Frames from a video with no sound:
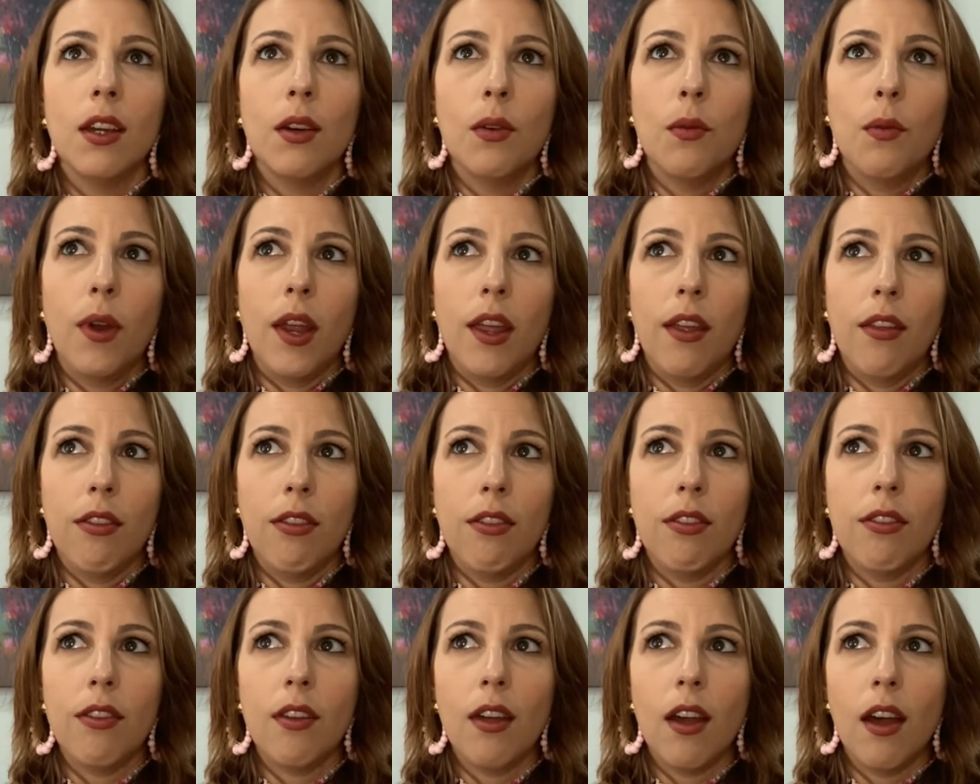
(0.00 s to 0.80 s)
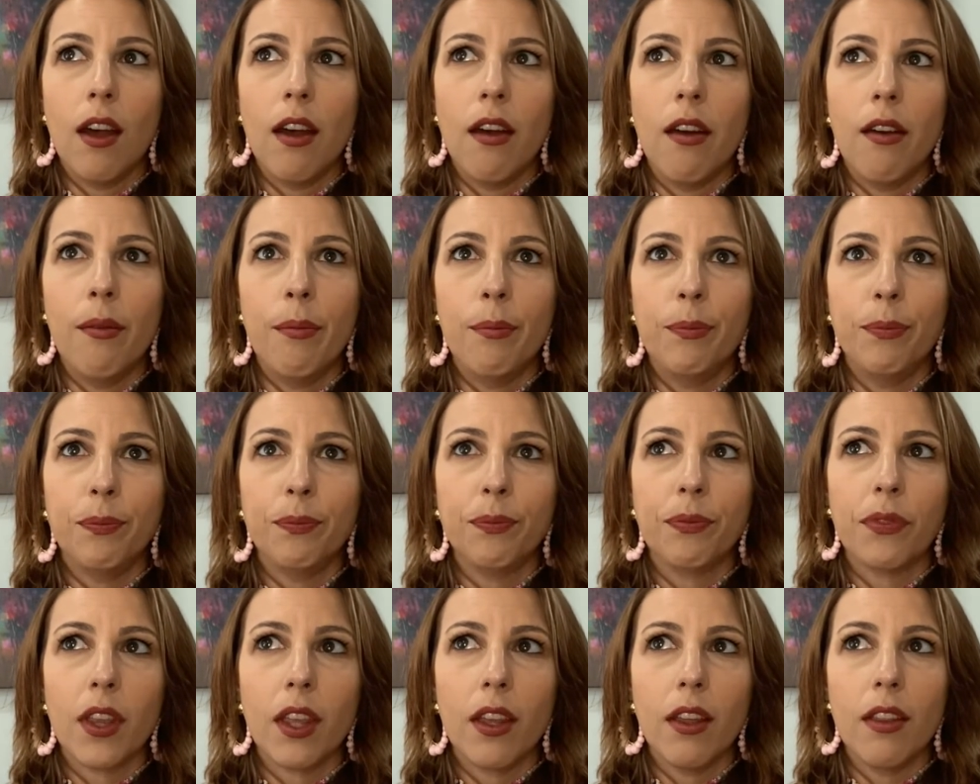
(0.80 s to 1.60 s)
with
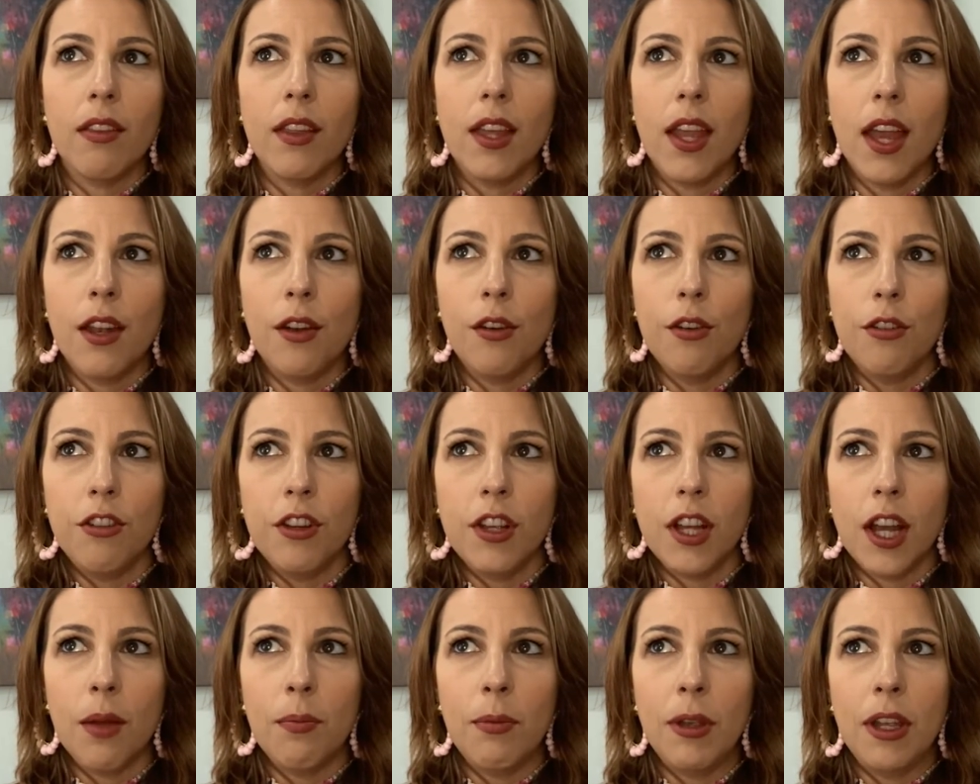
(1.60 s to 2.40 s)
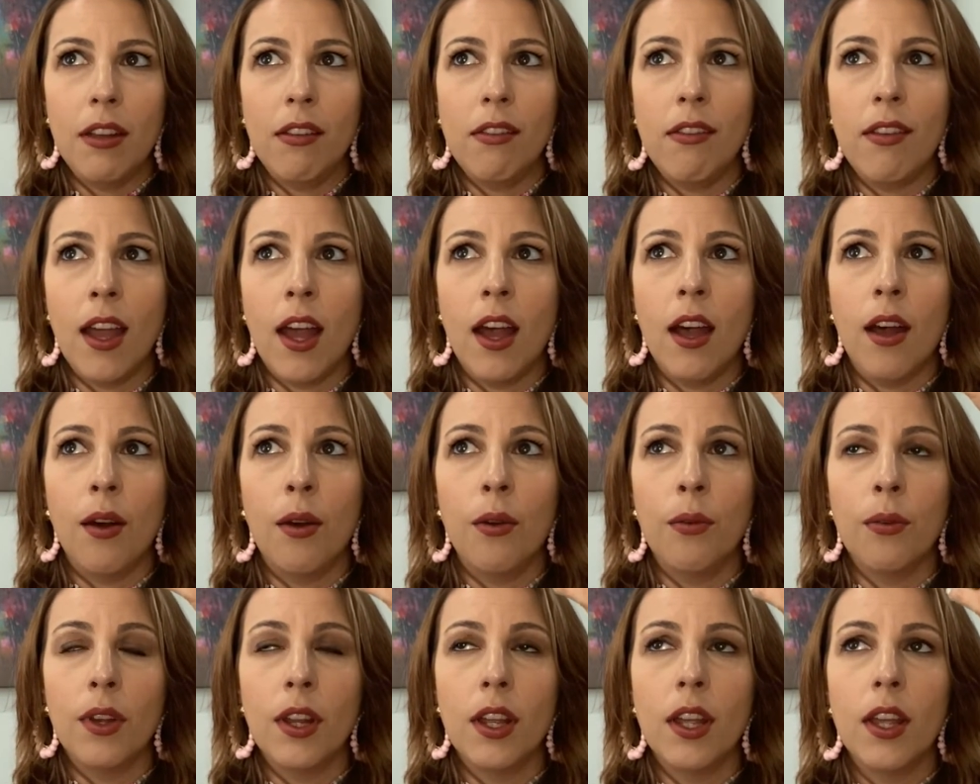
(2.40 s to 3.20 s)
the energy coming
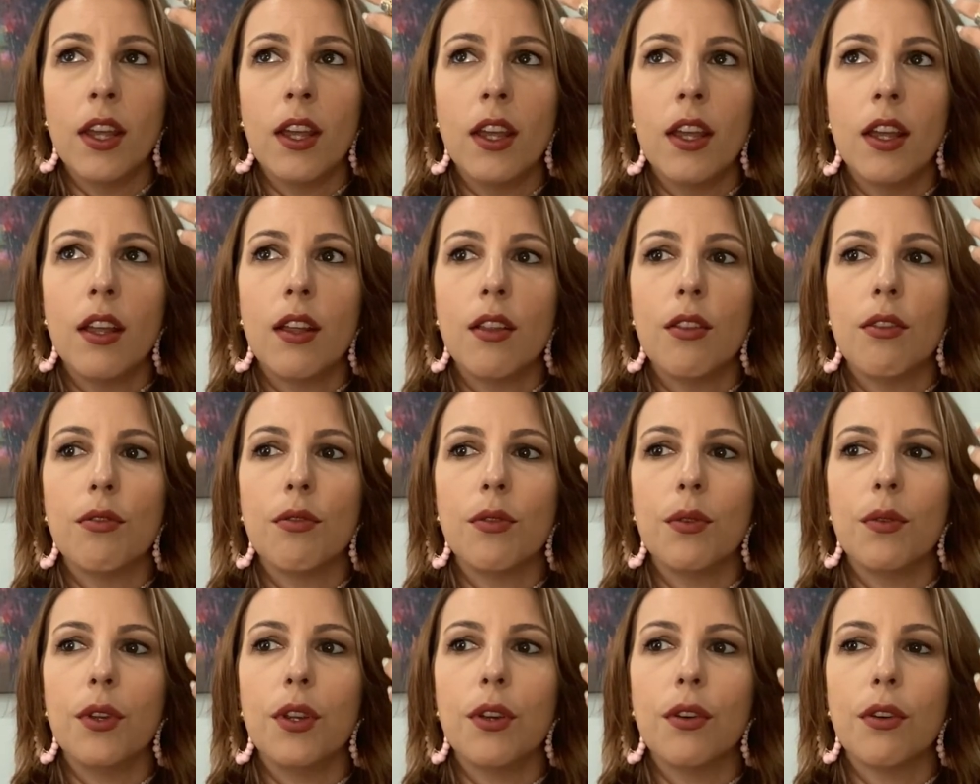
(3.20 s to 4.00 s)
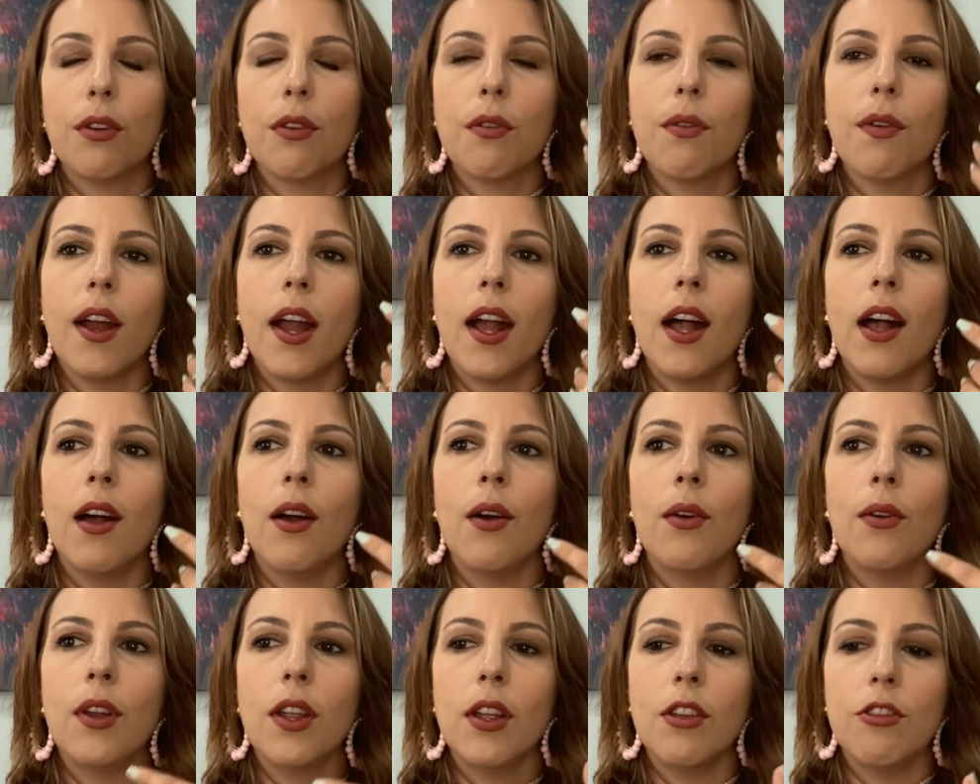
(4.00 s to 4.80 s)
down through your crown.